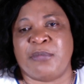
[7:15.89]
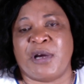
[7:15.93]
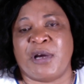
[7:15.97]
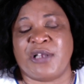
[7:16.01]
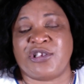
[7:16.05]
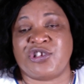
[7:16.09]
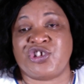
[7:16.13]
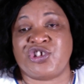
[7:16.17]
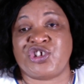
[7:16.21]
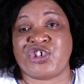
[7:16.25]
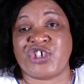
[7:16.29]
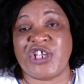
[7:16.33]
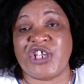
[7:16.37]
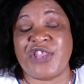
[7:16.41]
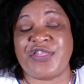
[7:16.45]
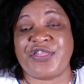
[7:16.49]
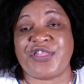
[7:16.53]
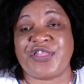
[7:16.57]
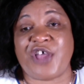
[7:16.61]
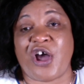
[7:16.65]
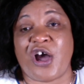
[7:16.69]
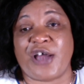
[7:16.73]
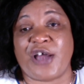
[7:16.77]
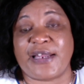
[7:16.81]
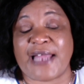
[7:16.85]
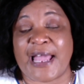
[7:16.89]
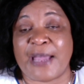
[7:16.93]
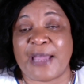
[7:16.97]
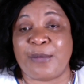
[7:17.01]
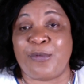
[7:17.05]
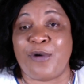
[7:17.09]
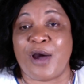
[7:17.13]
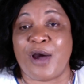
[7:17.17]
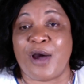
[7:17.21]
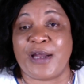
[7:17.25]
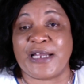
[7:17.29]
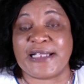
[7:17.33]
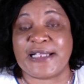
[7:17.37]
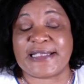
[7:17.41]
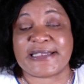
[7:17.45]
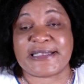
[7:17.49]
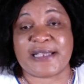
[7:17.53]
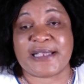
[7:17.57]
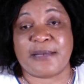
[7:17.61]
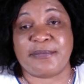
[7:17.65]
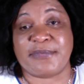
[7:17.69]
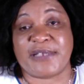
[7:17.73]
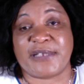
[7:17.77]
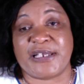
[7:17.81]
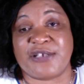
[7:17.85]
but she thought I wanted
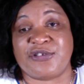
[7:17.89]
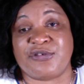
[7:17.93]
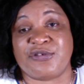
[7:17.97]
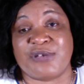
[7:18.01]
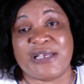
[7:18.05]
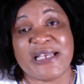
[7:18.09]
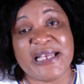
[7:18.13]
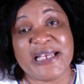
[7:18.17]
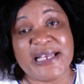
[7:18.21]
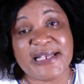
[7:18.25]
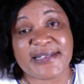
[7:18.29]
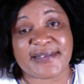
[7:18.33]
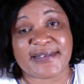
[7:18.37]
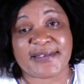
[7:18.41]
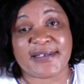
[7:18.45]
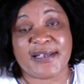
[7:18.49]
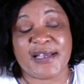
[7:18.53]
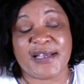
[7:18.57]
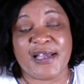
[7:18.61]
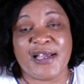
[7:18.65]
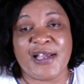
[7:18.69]
something to eat.